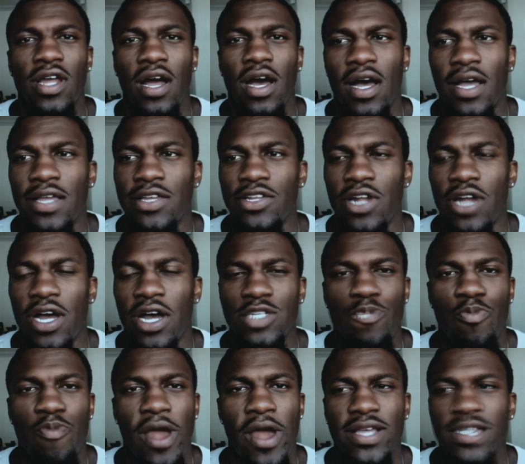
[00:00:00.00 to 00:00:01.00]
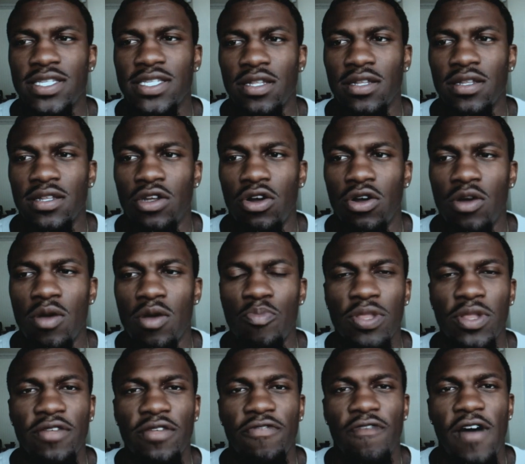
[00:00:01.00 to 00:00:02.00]
I was practicing,
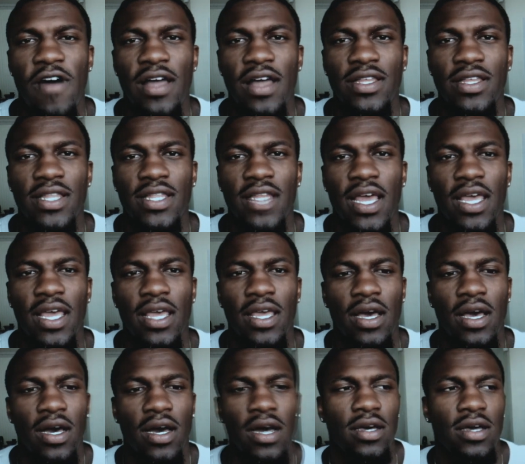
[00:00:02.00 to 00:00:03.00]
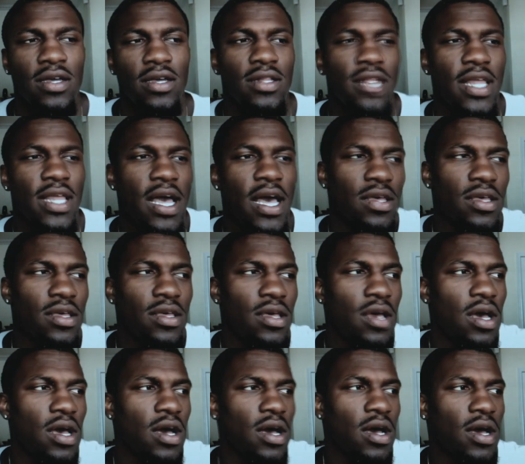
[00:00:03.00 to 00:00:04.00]
completely fine the day that
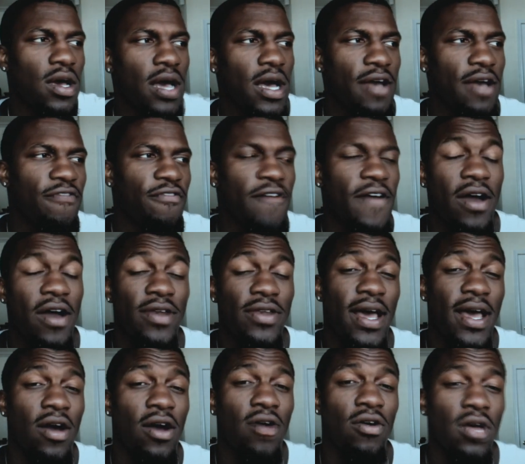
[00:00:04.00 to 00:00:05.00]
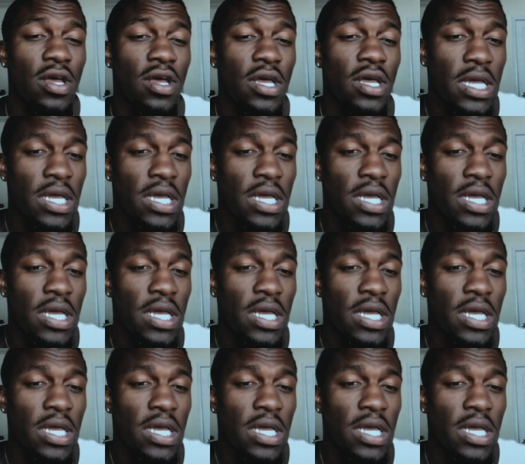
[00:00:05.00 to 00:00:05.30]
I found out.